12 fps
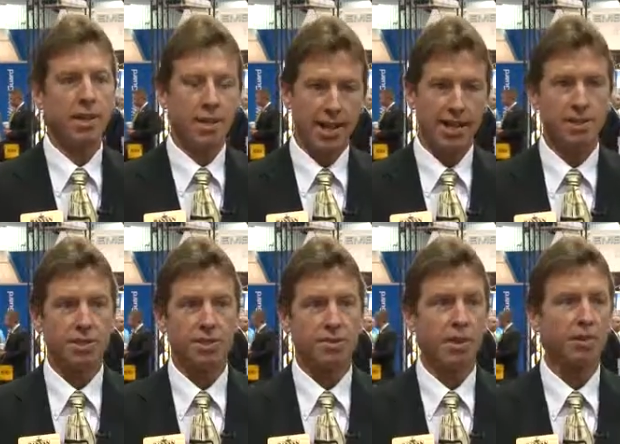It has the
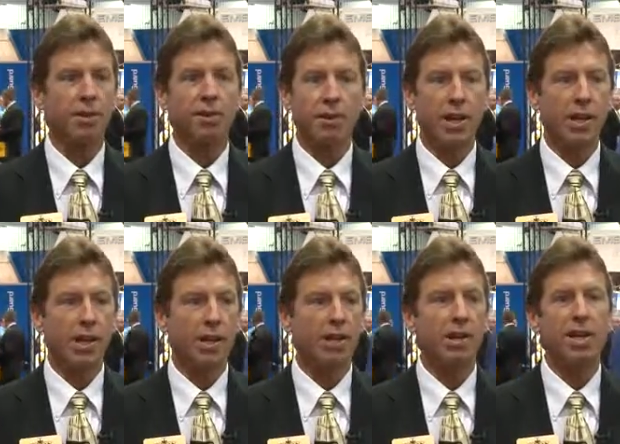streaming
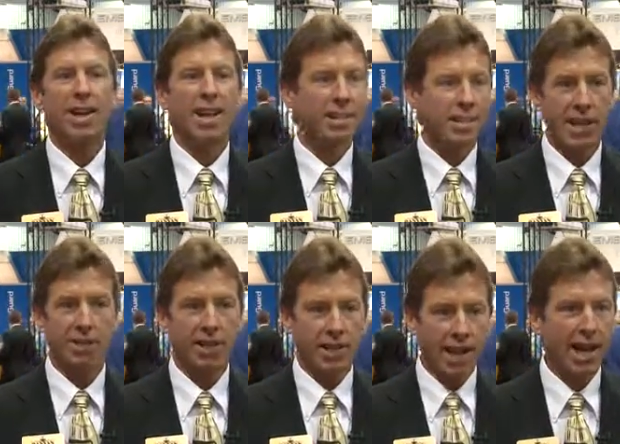video. That's kind of
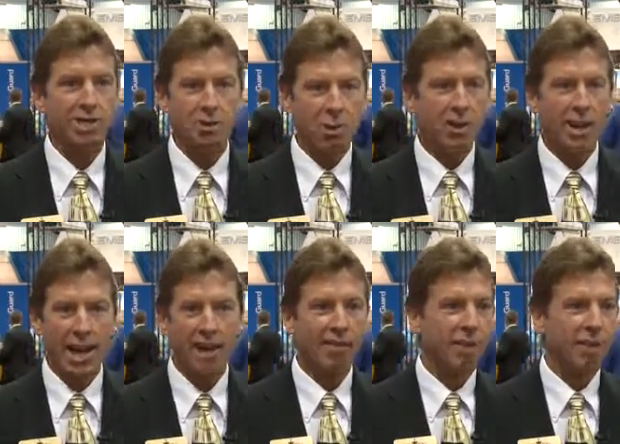a catchword now.